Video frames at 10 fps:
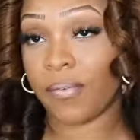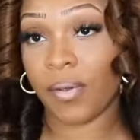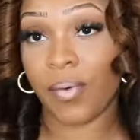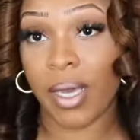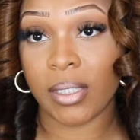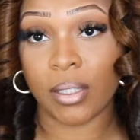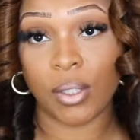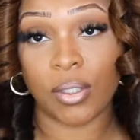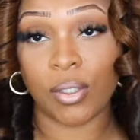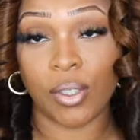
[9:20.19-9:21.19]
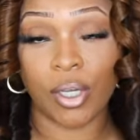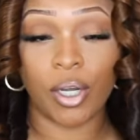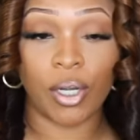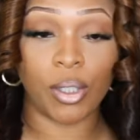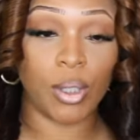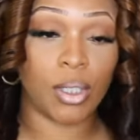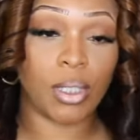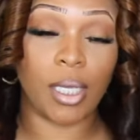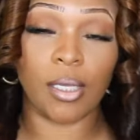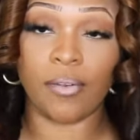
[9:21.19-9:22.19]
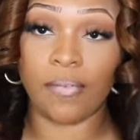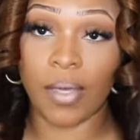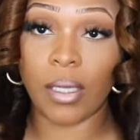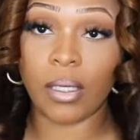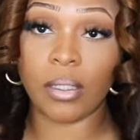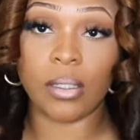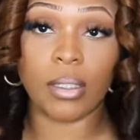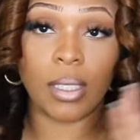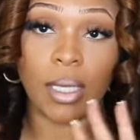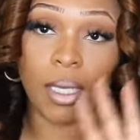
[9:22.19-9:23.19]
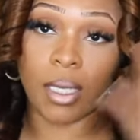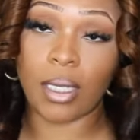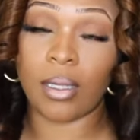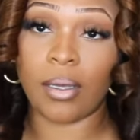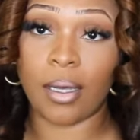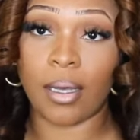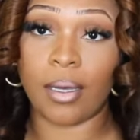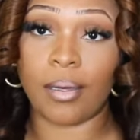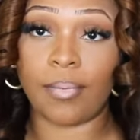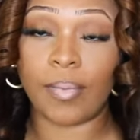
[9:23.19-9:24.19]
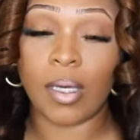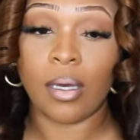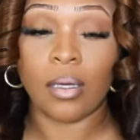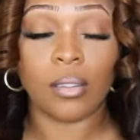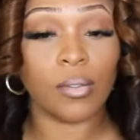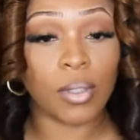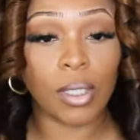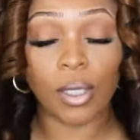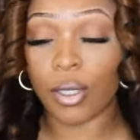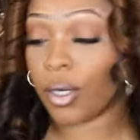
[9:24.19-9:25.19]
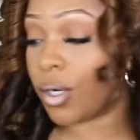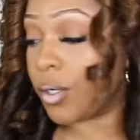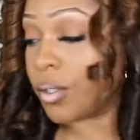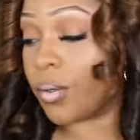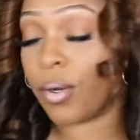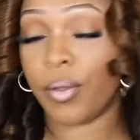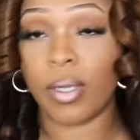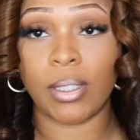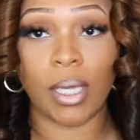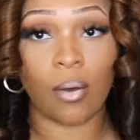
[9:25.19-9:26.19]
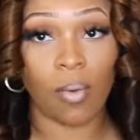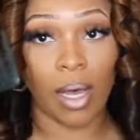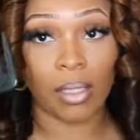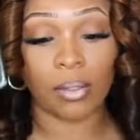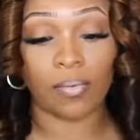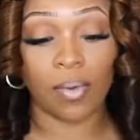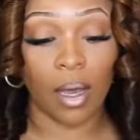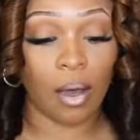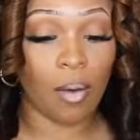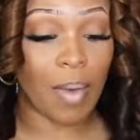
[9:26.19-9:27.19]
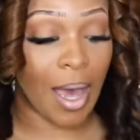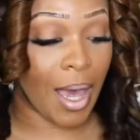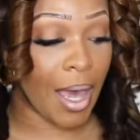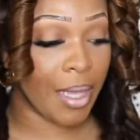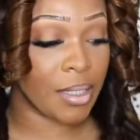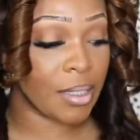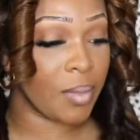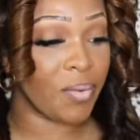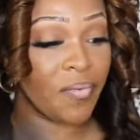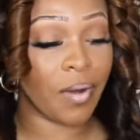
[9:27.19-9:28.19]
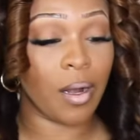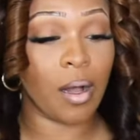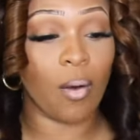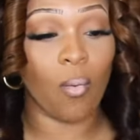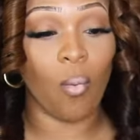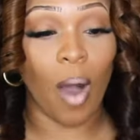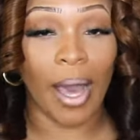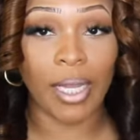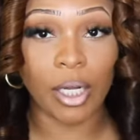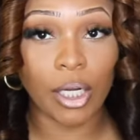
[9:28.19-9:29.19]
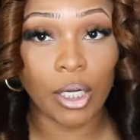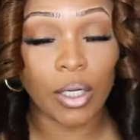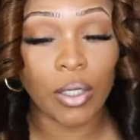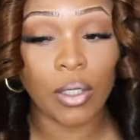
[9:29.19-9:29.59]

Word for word: few ways that you can do your curls. You can take your fingers and um, loosen your curls, or you can take a wide tooth comb. I honestly prefer a wider